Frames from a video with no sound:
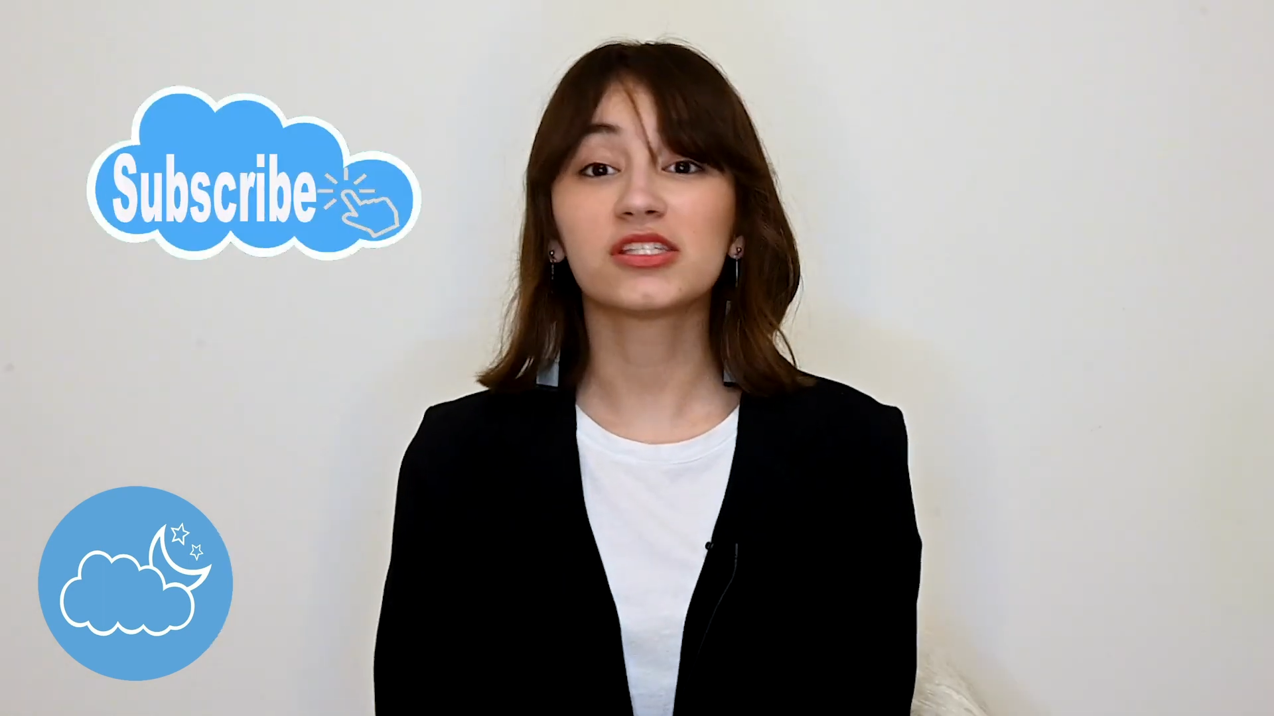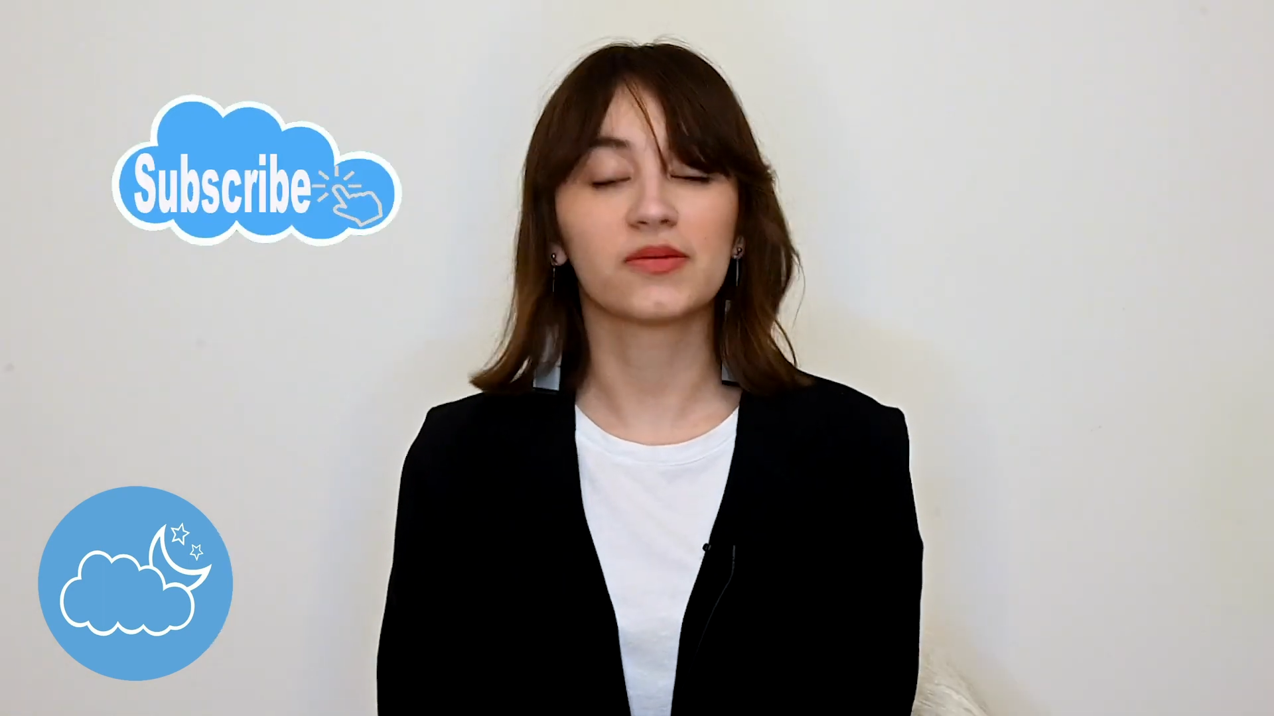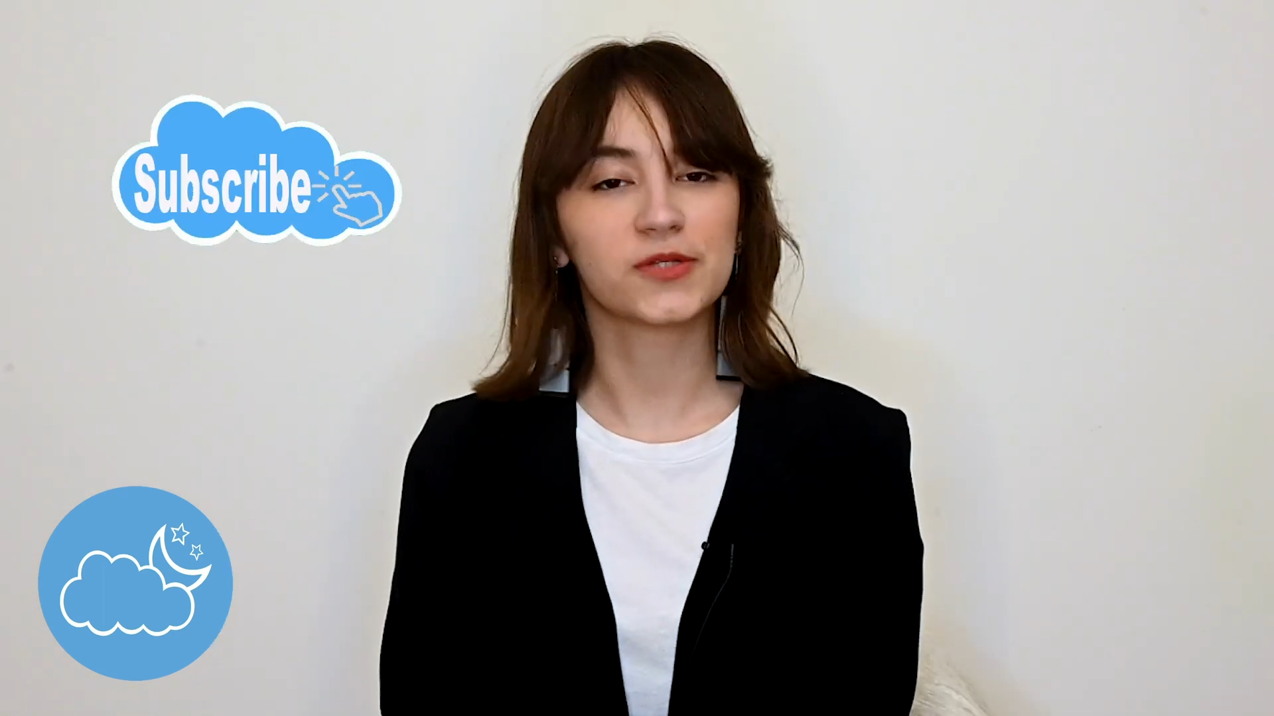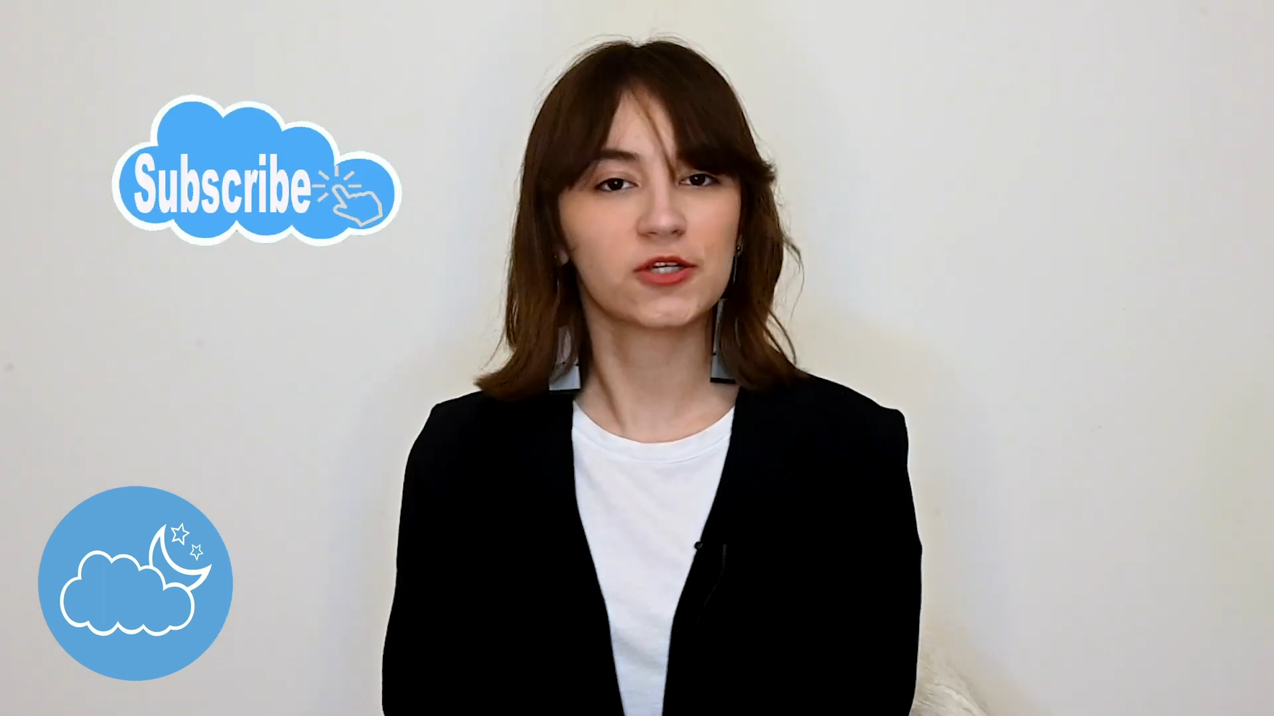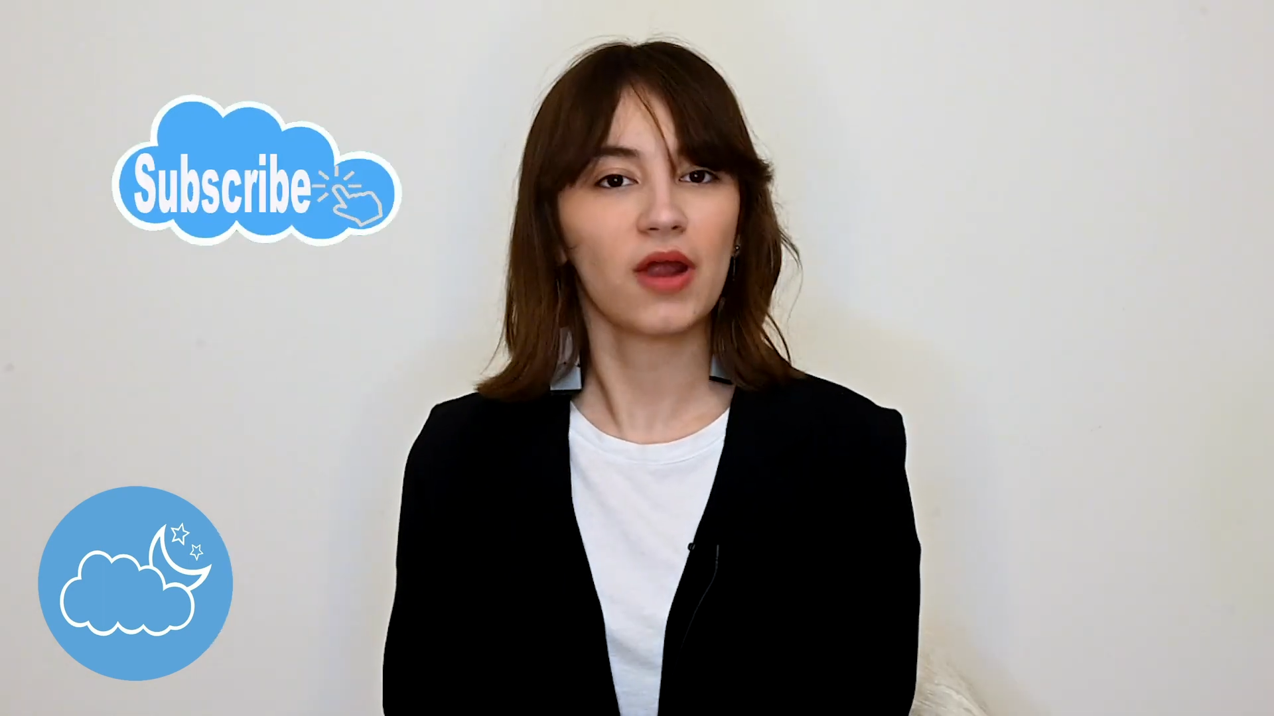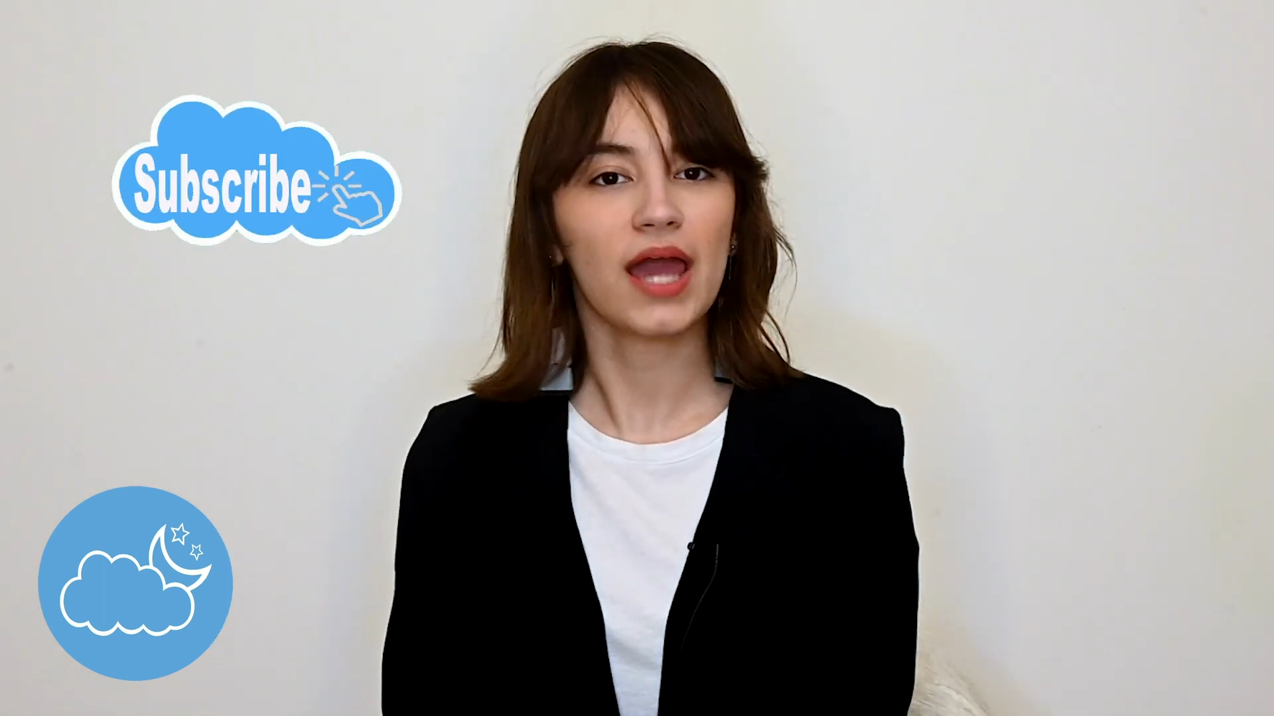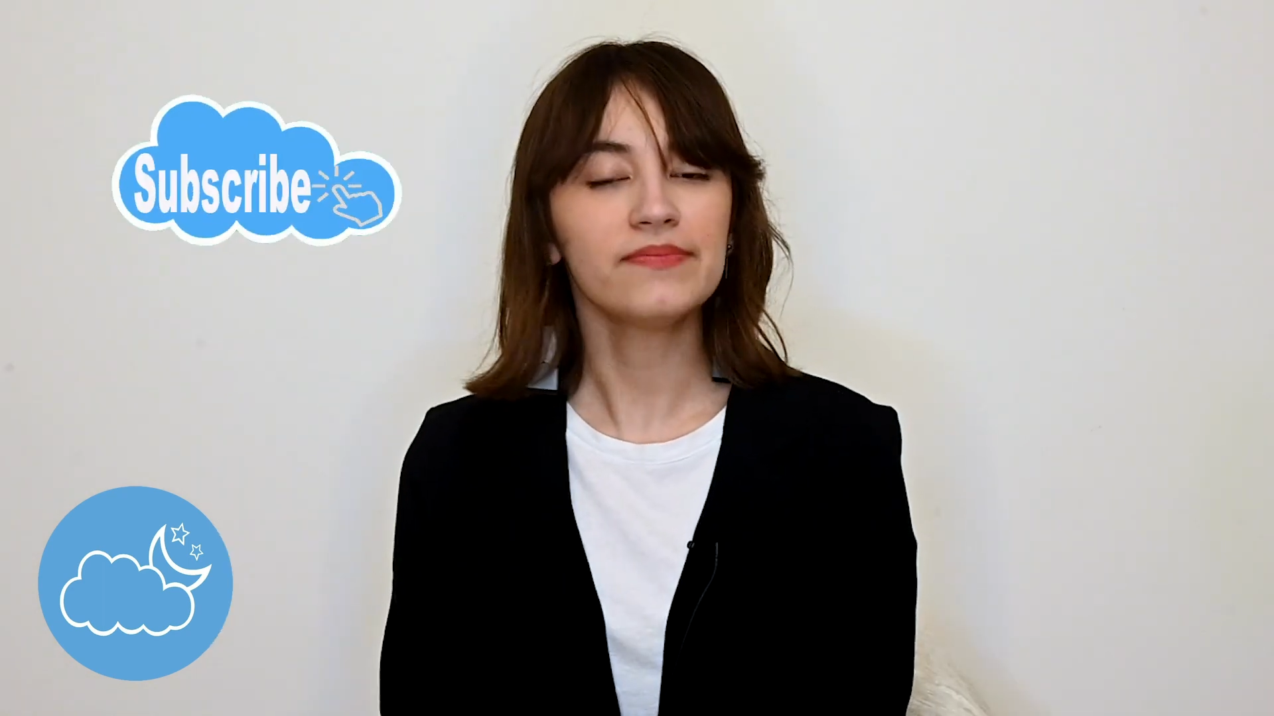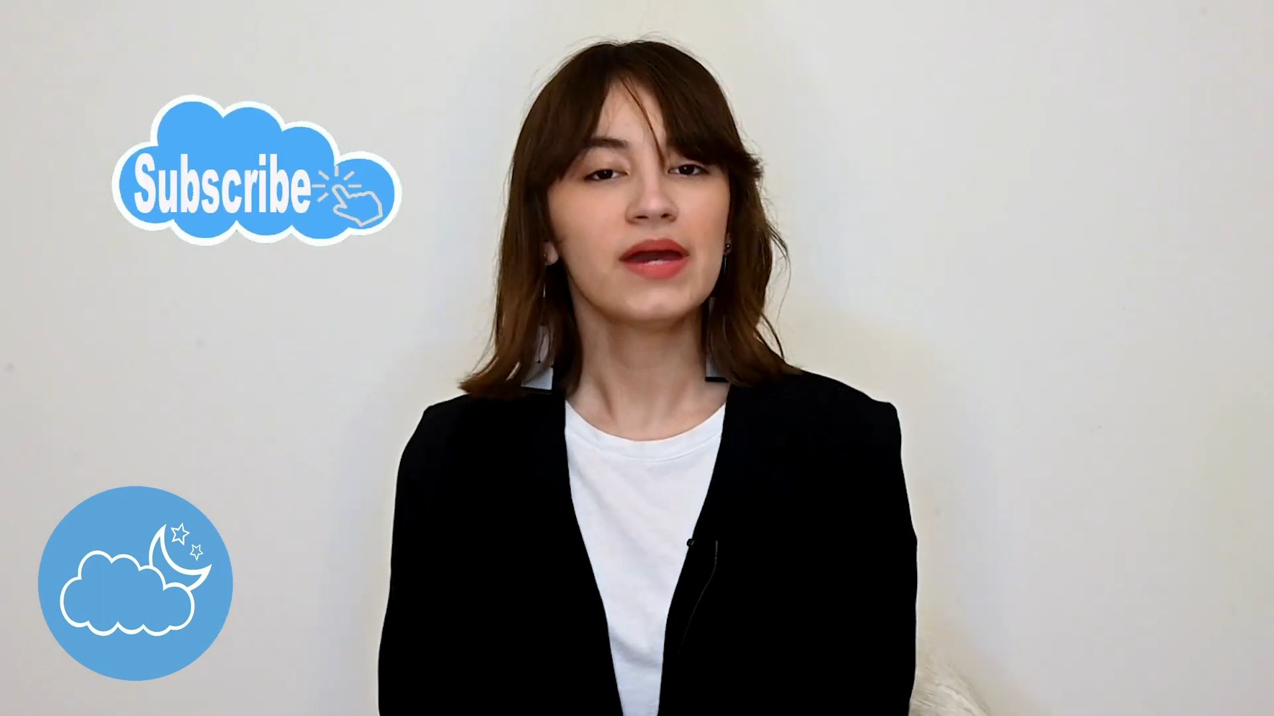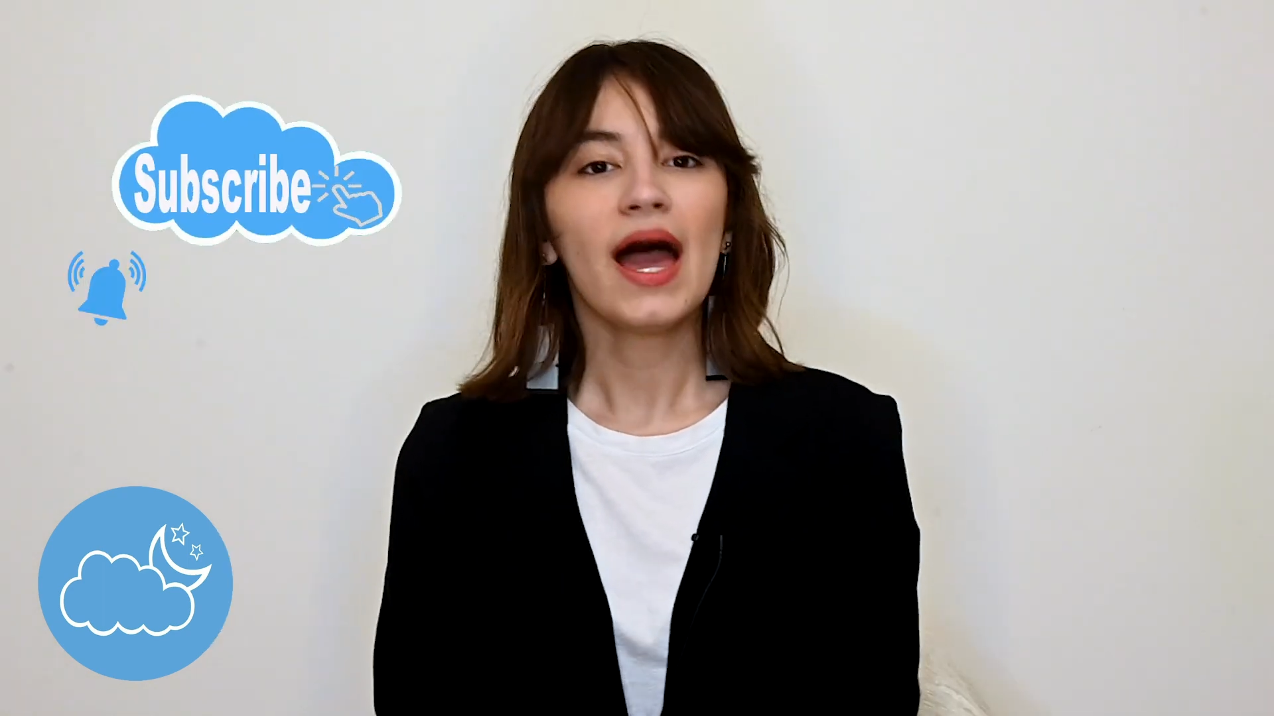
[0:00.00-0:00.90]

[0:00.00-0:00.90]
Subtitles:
subscribe